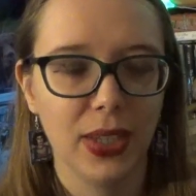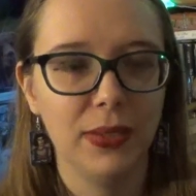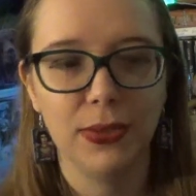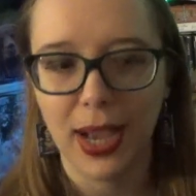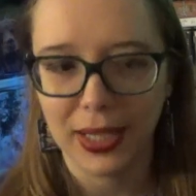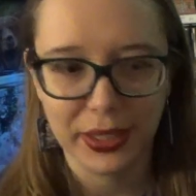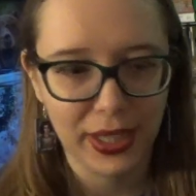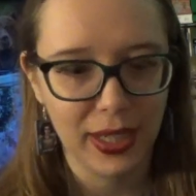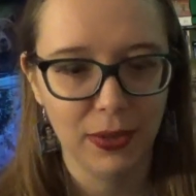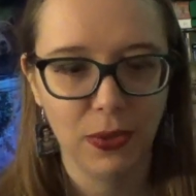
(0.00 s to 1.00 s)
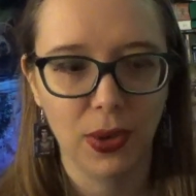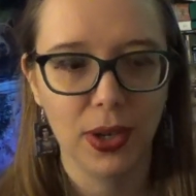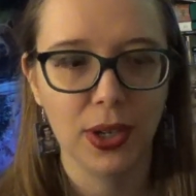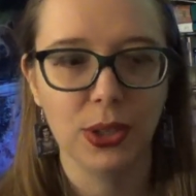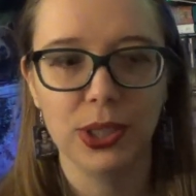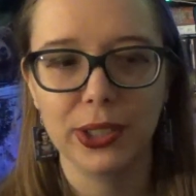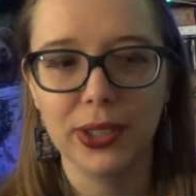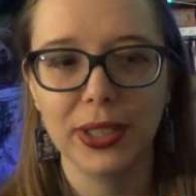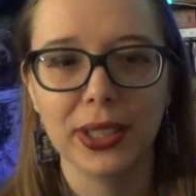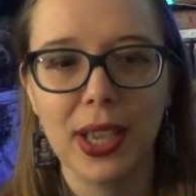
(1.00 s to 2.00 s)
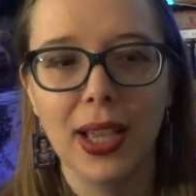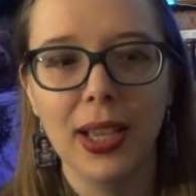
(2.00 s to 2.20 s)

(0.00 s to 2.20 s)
fascinating for her. She's just